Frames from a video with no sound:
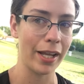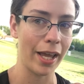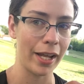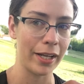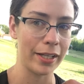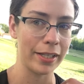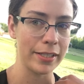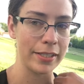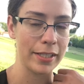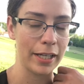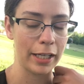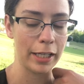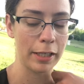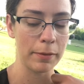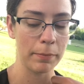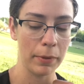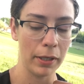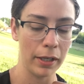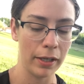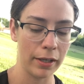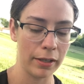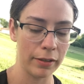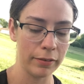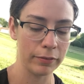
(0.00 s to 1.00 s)
any type
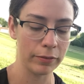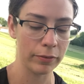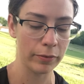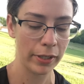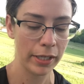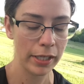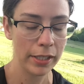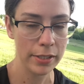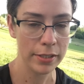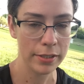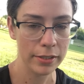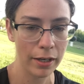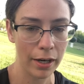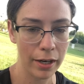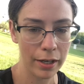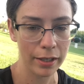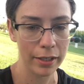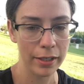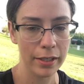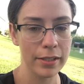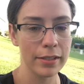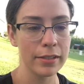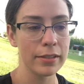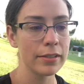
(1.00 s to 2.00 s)
of raised
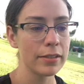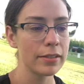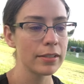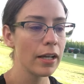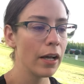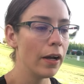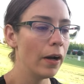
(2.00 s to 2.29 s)
gardens